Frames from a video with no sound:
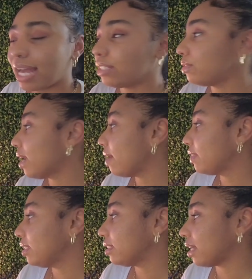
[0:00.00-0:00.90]
I do have
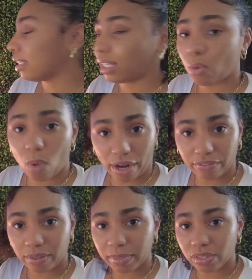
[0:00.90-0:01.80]
a design, like a
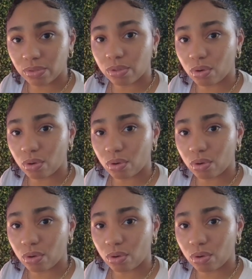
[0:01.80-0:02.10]
wireframing tool